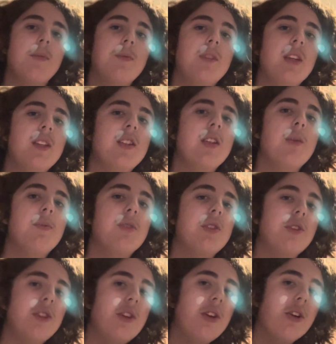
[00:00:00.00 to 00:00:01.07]
it's an
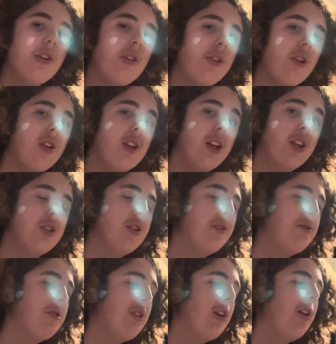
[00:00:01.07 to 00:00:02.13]
obscure collection of
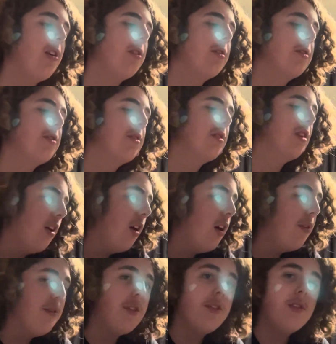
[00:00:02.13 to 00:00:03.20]
songs
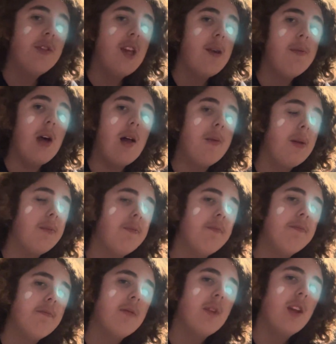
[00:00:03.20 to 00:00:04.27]
of the same album
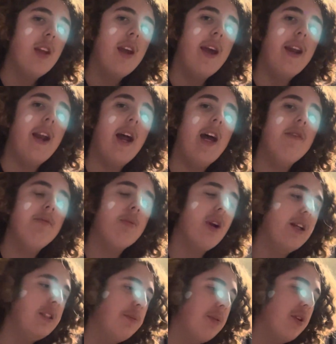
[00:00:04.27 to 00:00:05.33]
at a
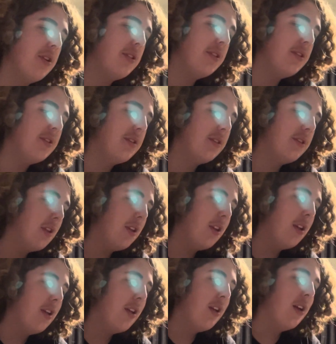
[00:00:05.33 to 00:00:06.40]
half-price books.
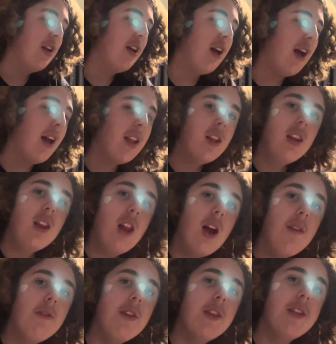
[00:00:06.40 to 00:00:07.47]
I
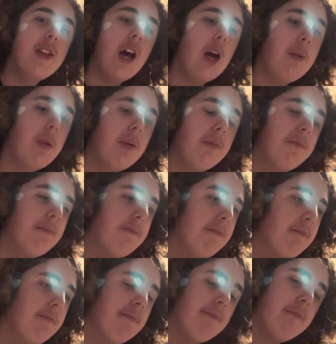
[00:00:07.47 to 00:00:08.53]
love this album.
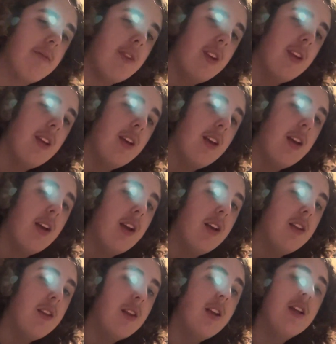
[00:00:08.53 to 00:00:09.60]

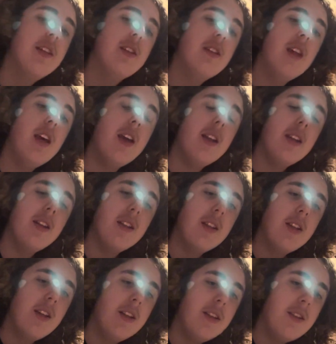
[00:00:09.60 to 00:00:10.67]
The cassette
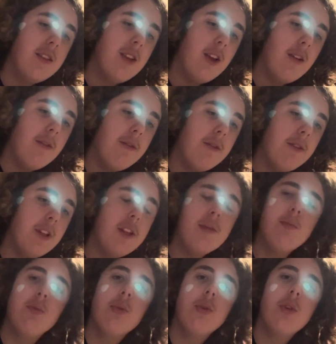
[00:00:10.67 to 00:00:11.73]
itself is
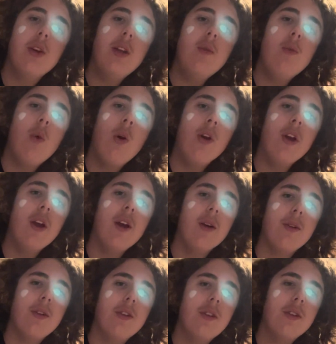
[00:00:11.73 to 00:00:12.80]
pretty worn
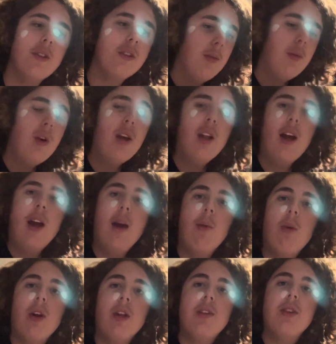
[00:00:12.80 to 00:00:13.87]
out, but I
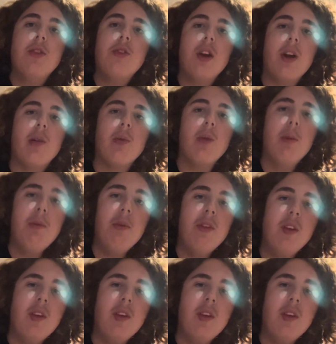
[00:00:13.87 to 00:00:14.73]
wanted to try to rip the